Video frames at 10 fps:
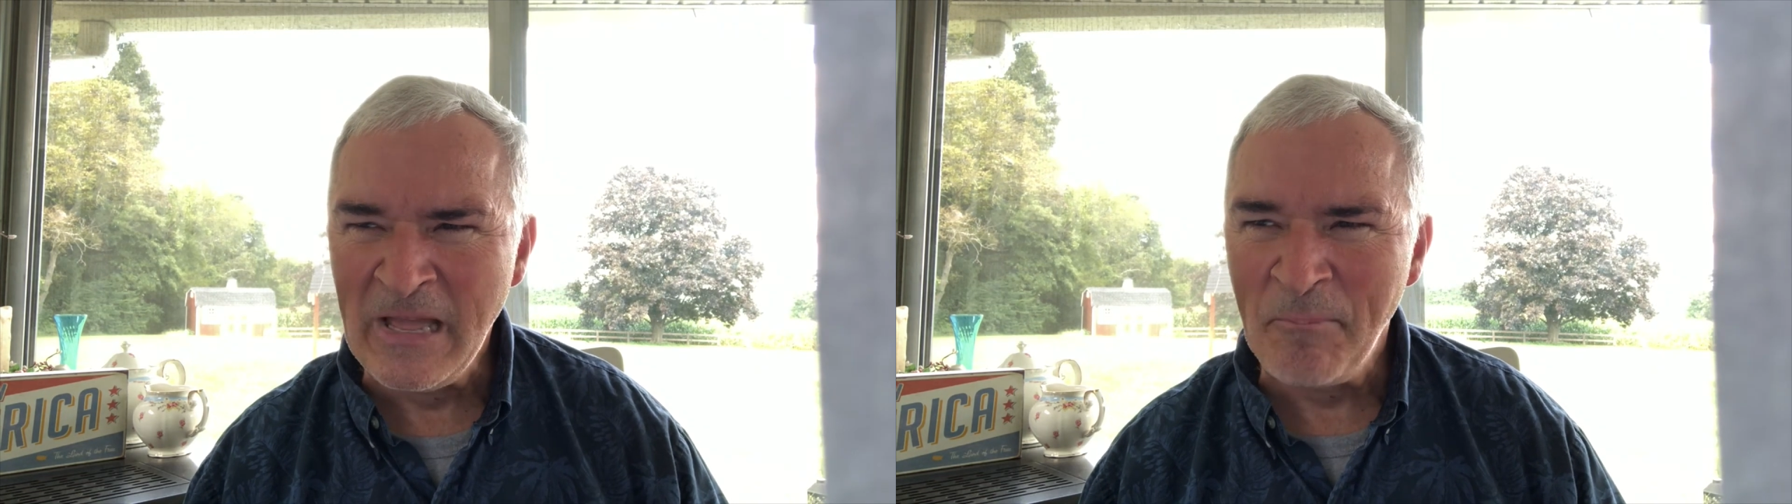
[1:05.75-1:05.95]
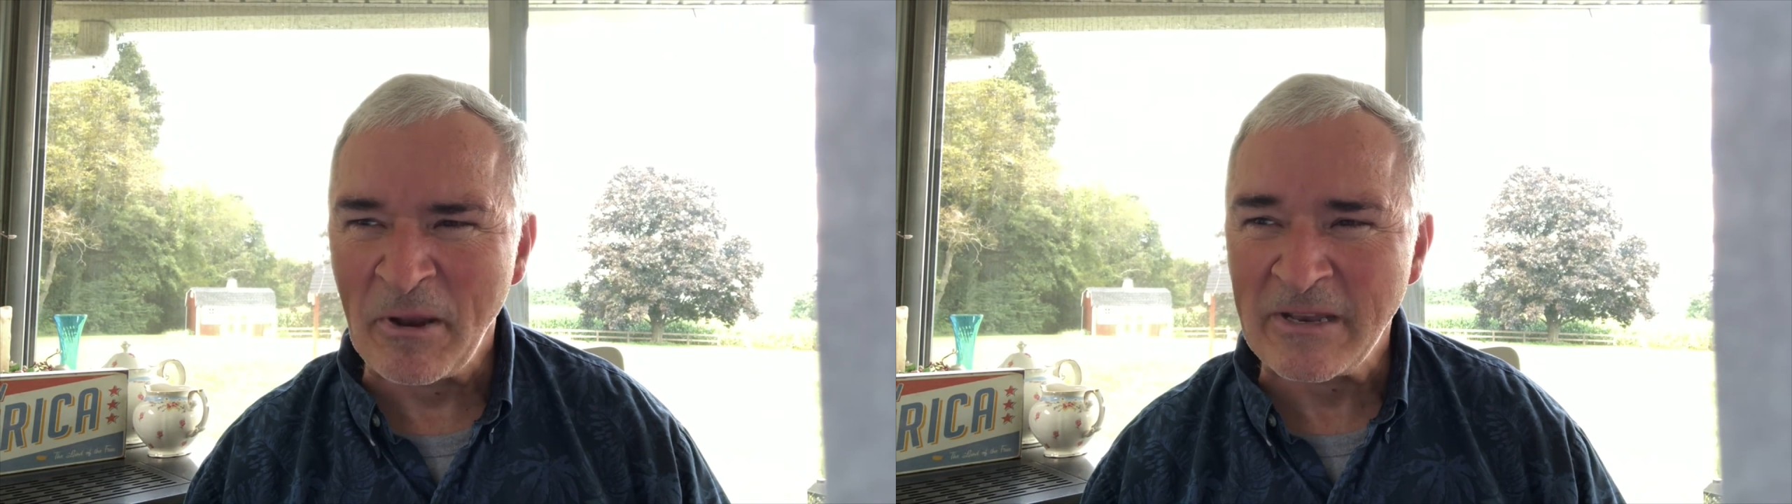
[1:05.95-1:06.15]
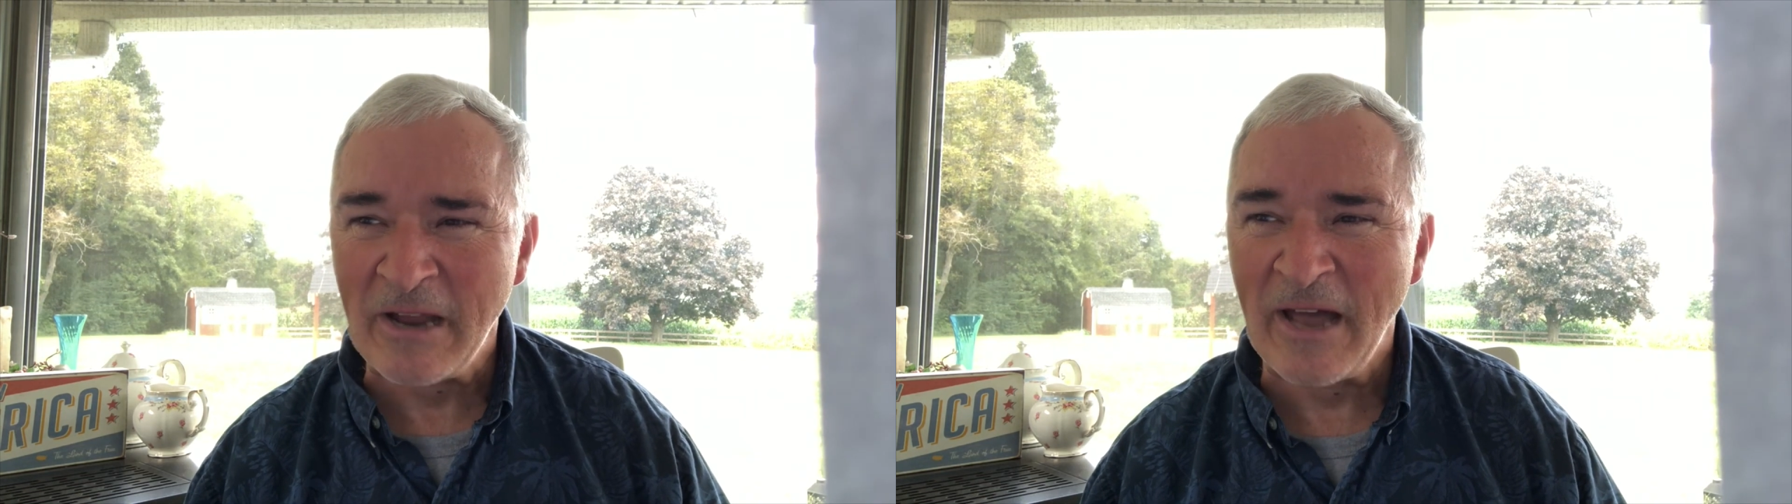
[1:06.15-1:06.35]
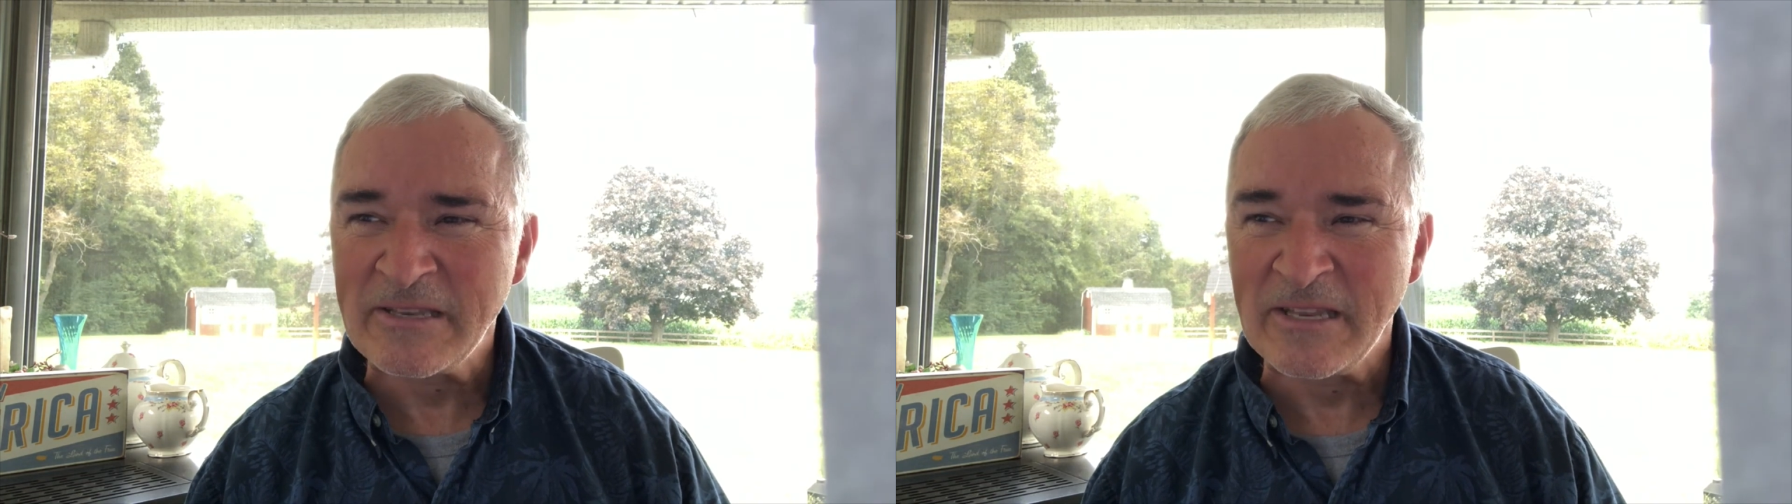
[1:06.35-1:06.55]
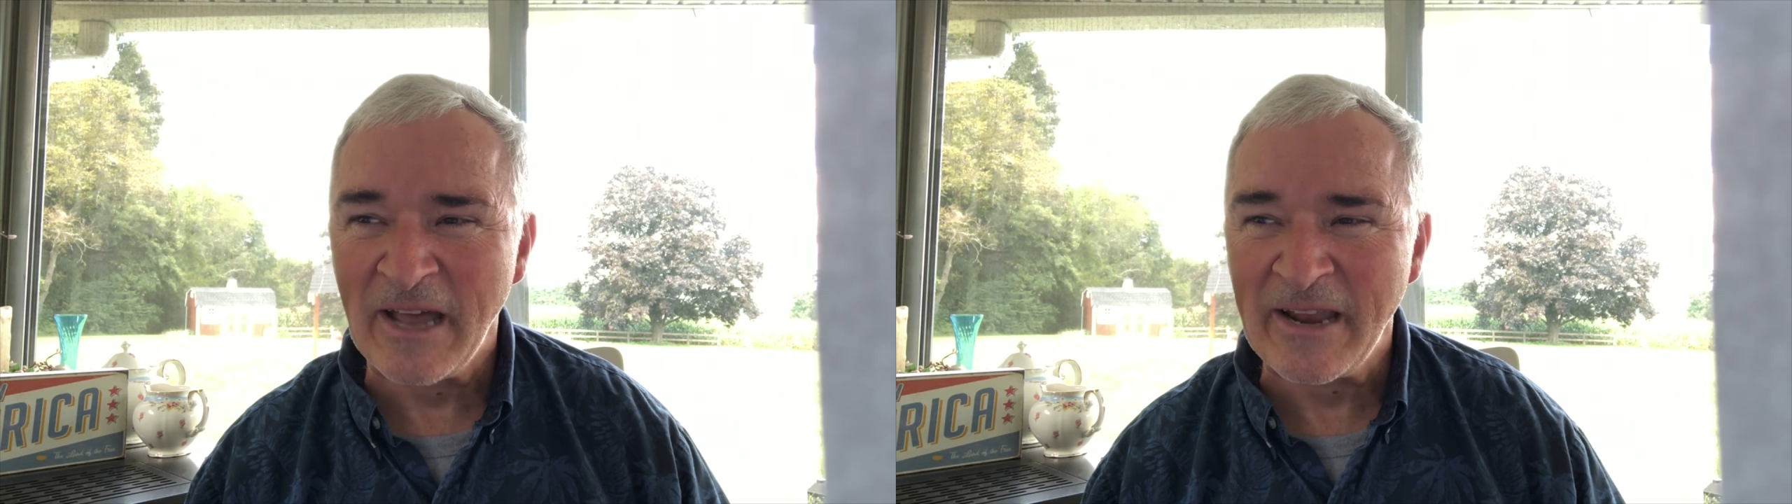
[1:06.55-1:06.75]
But God
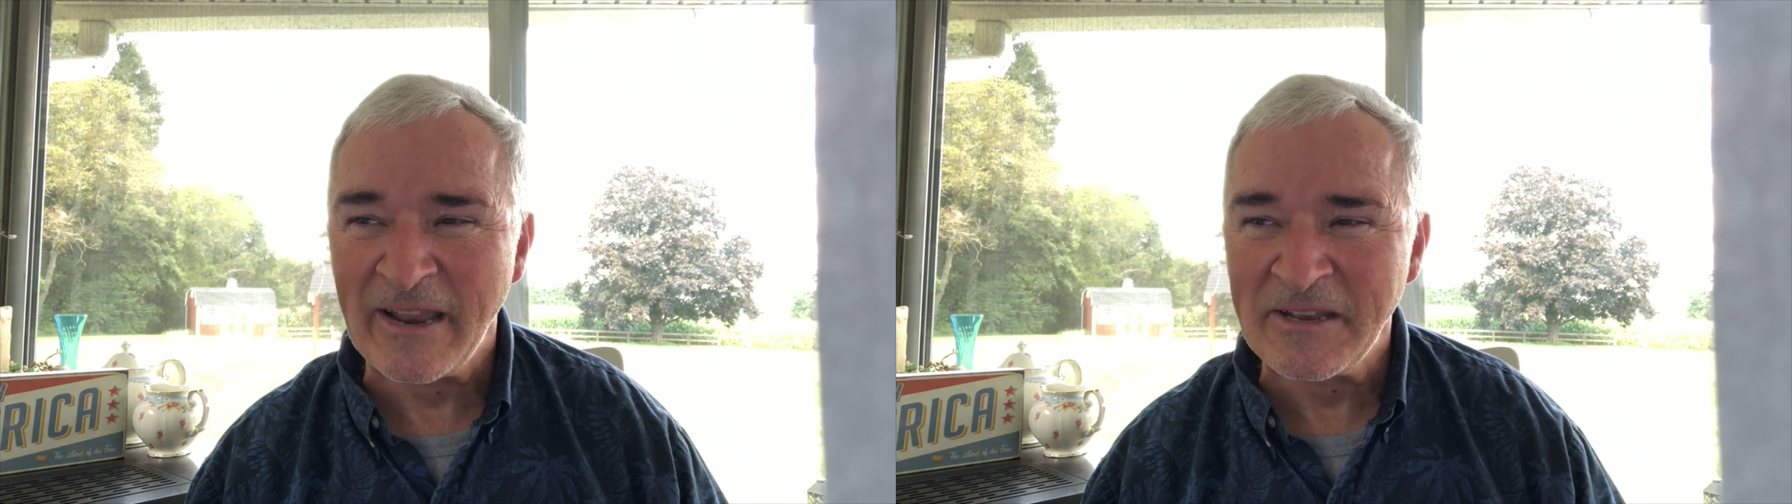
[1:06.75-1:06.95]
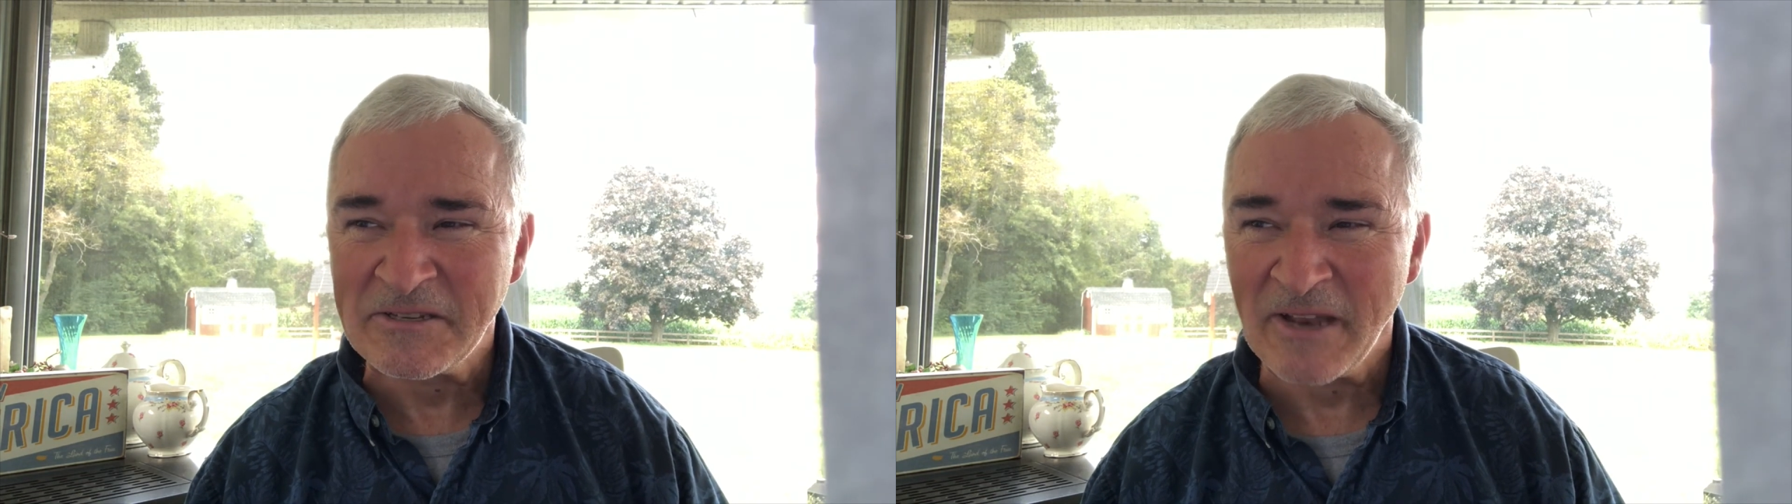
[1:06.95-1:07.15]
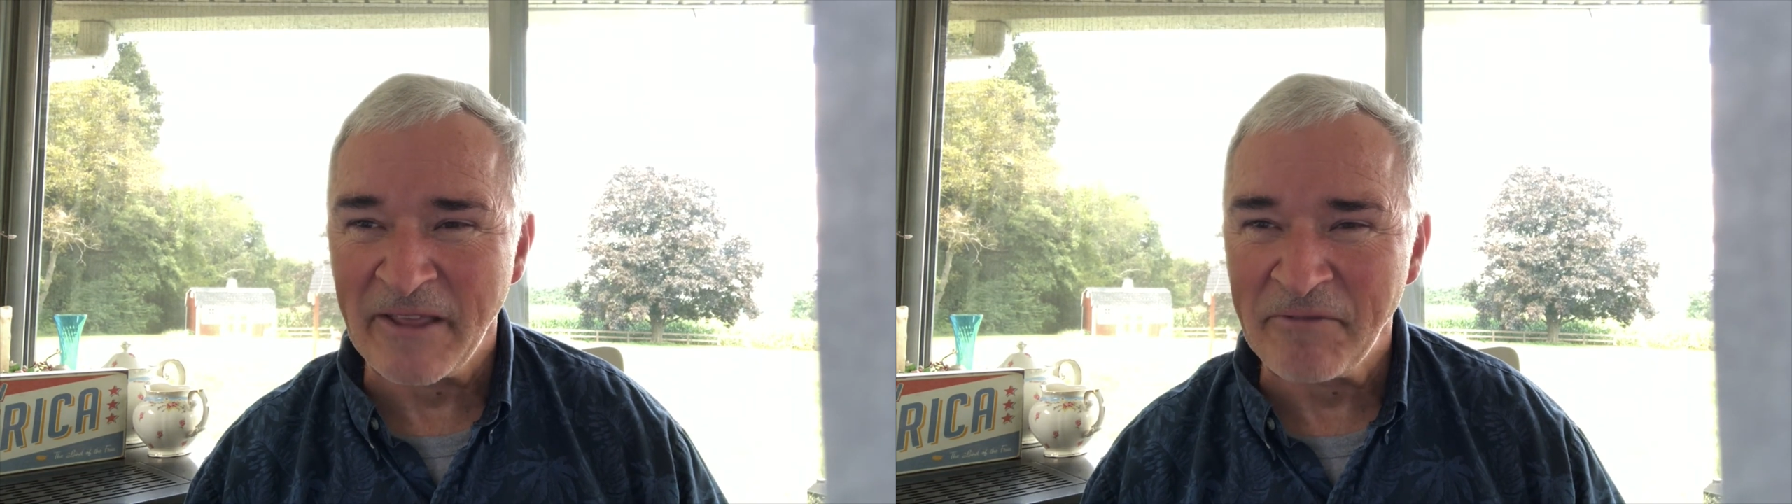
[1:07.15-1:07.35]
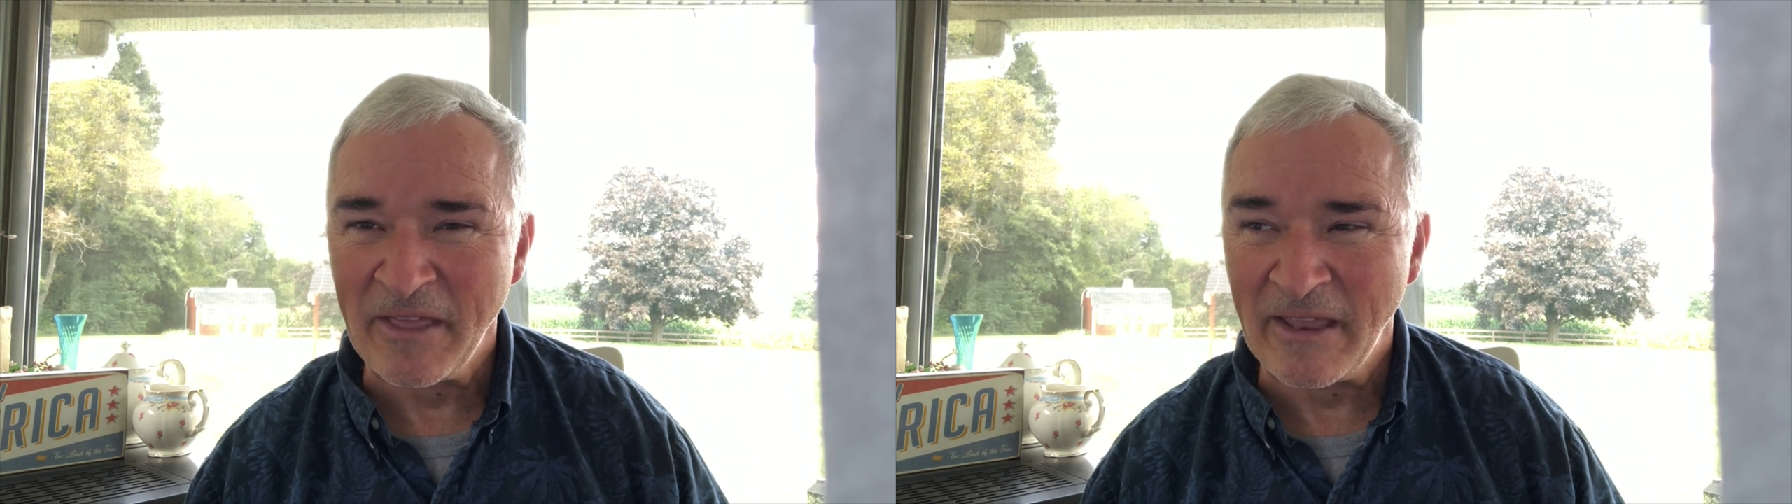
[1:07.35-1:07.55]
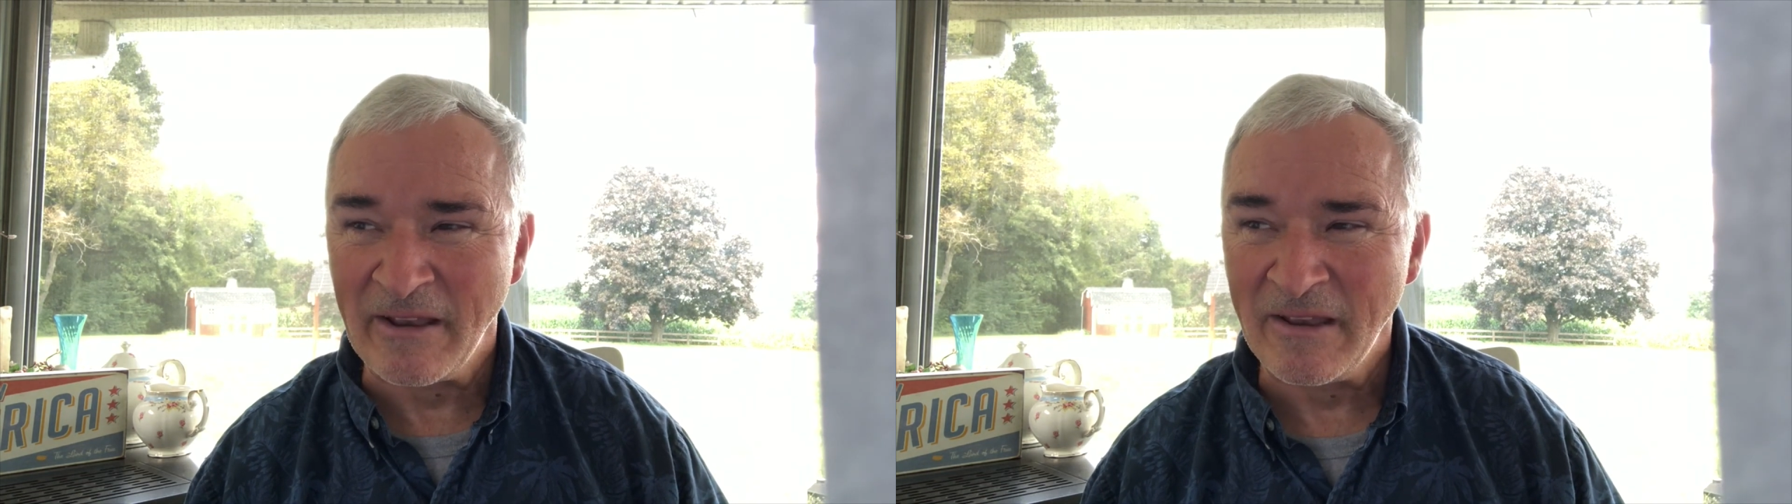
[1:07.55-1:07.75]
did not end his life
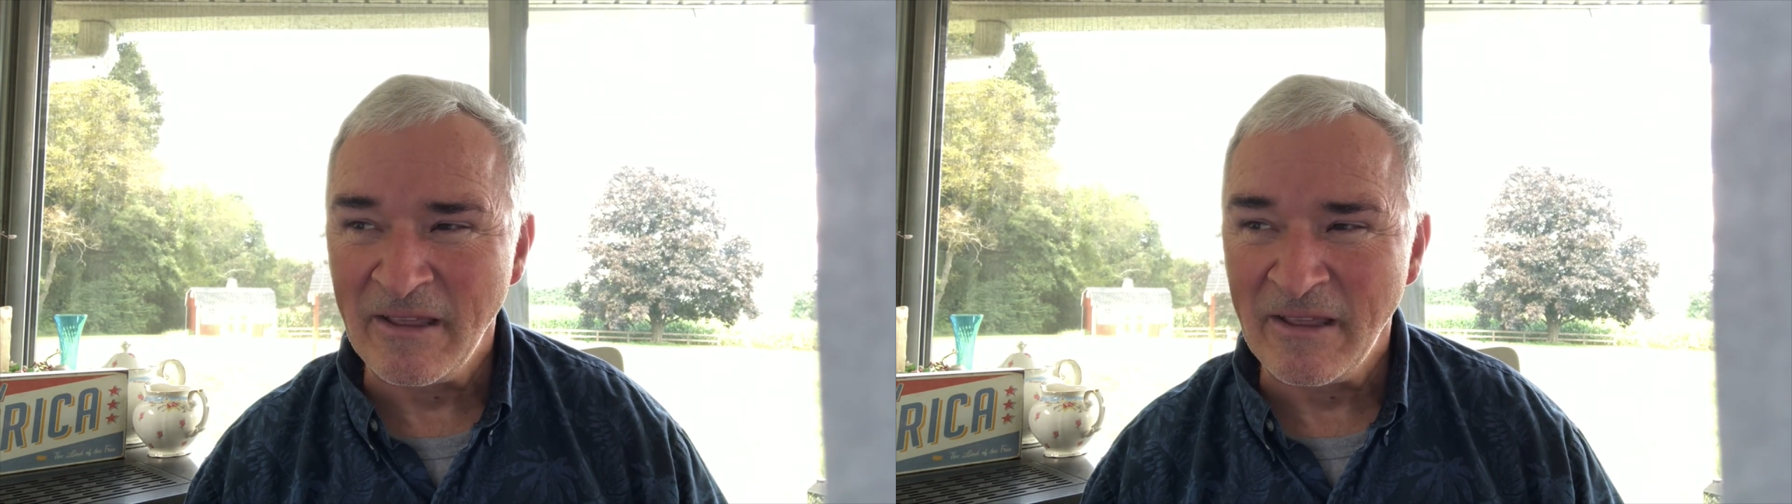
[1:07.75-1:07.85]
then,